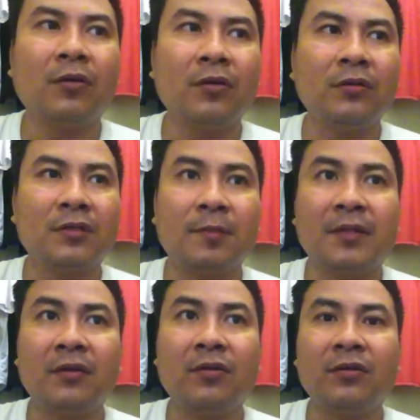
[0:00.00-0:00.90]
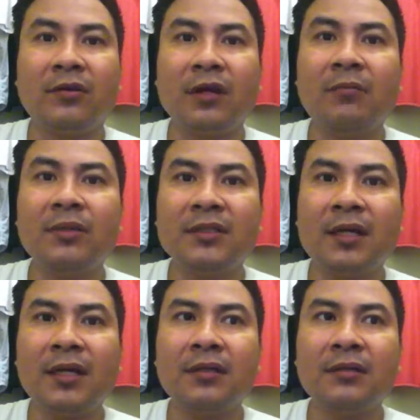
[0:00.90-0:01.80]
on especially on your naval
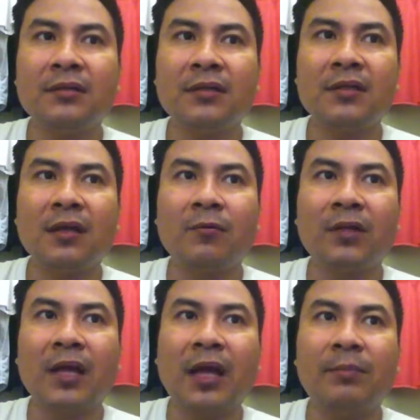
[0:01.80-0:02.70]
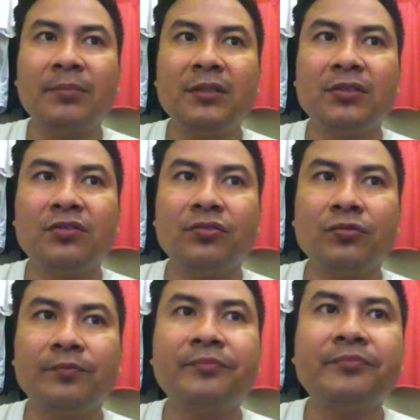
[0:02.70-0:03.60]
side, just like what happened to